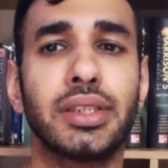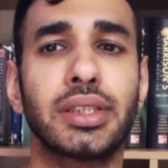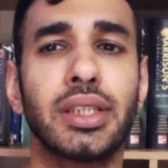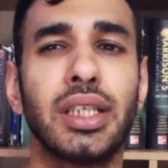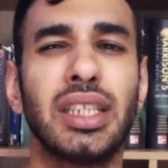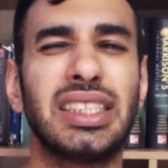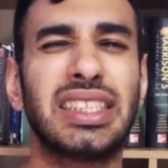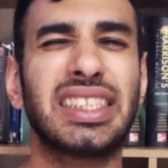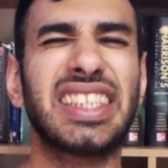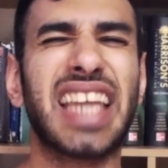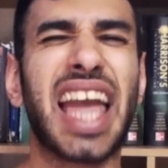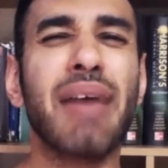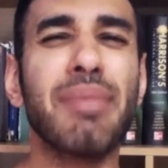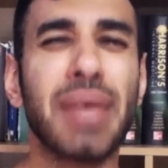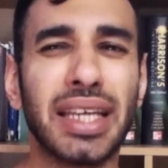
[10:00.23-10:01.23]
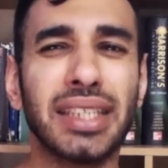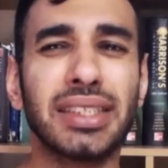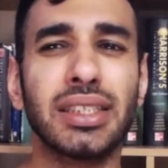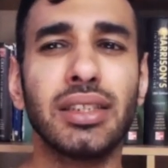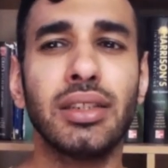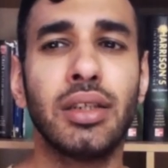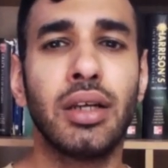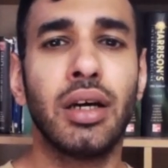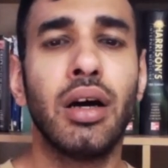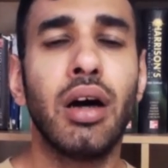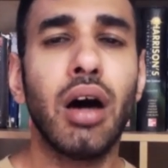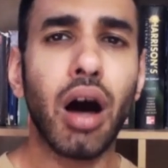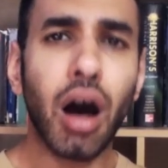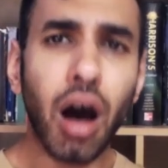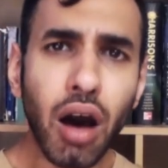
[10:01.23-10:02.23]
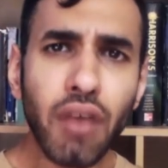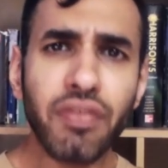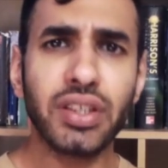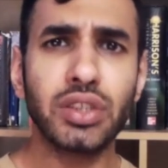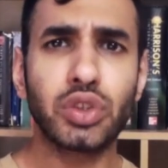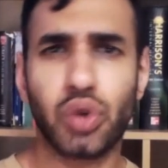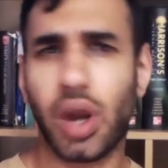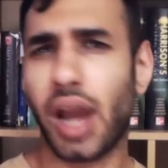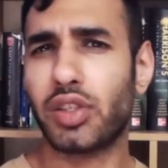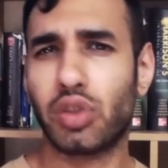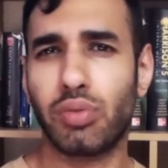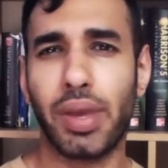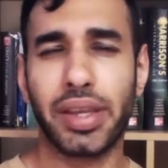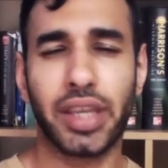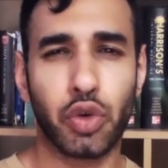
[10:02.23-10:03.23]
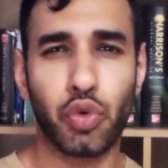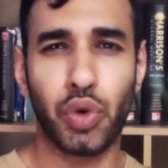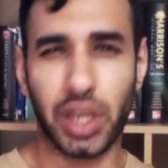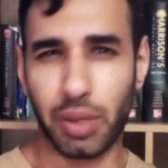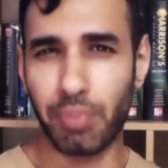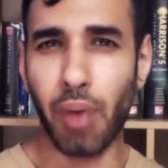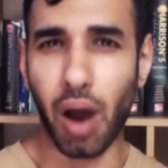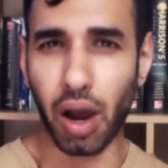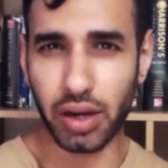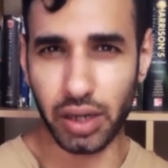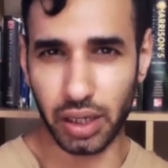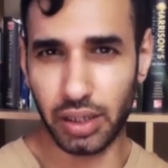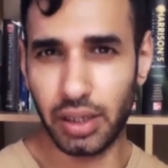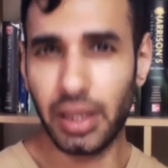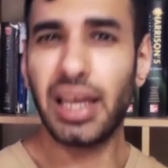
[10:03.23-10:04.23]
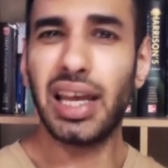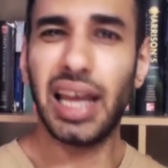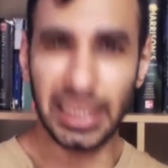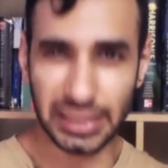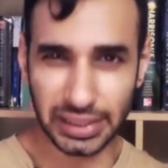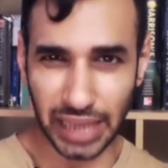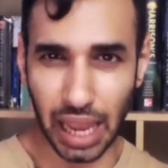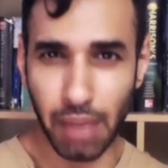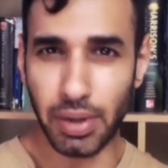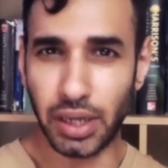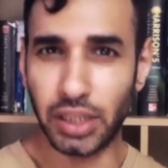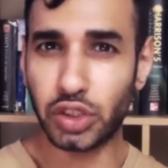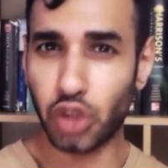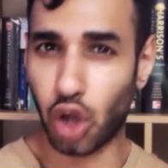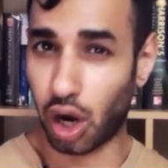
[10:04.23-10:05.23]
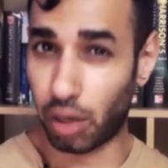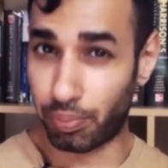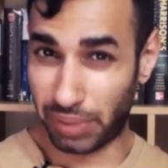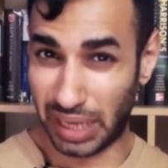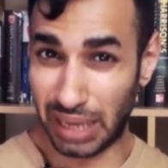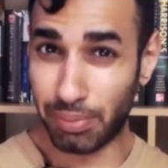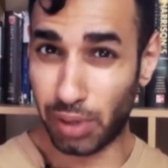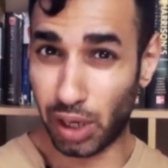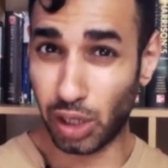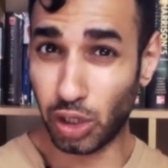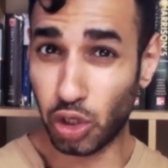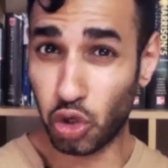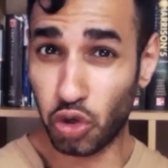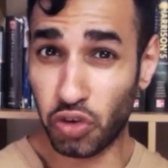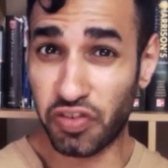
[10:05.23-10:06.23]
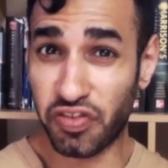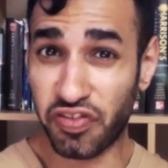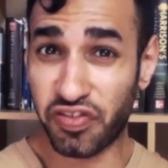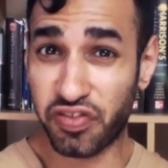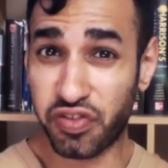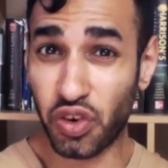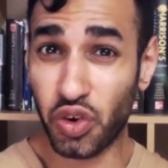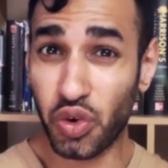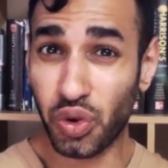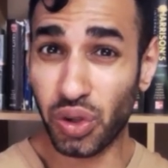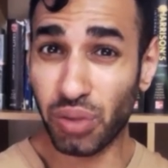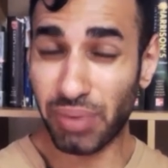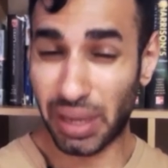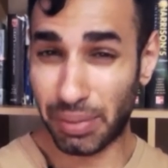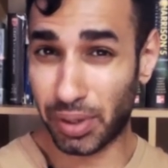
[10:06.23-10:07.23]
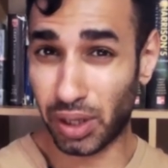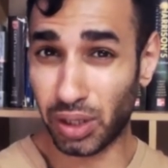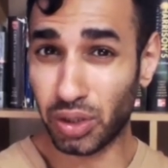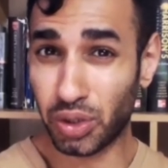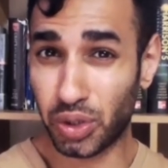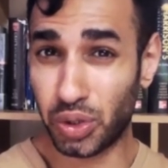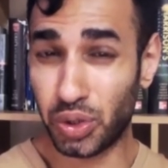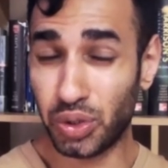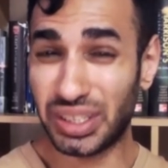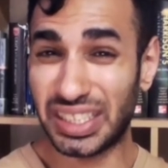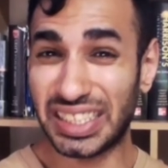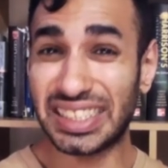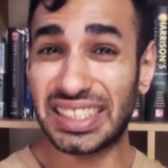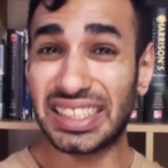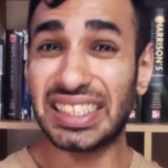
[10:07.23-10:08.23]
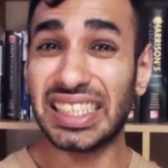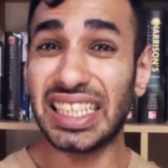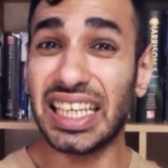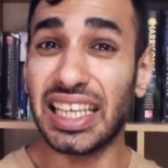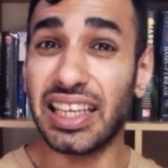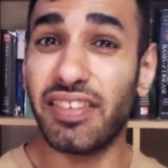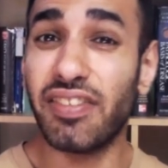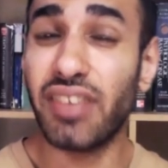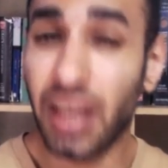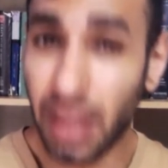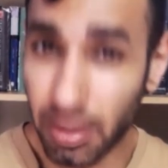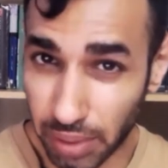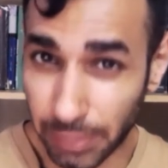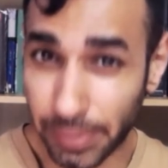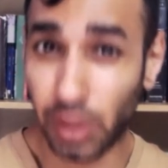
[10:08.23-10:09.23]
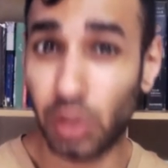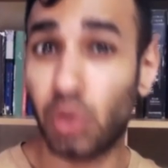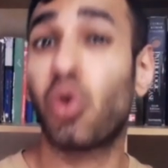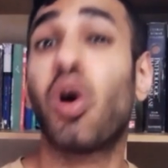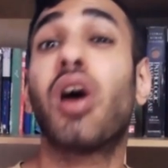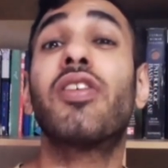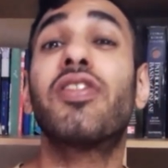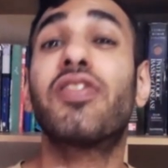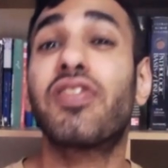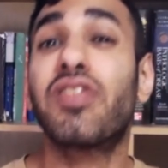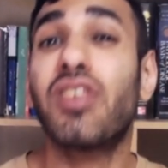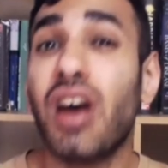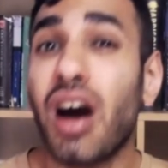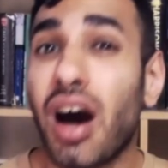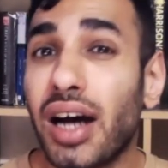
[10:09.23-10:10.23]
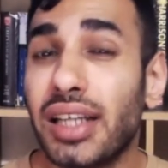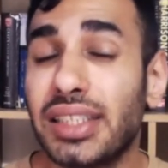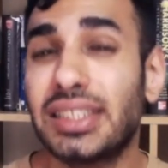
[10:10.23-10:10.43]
Scammers often try to make a quick buck. Scammers are people who fool, people who deceive, people who are frauds,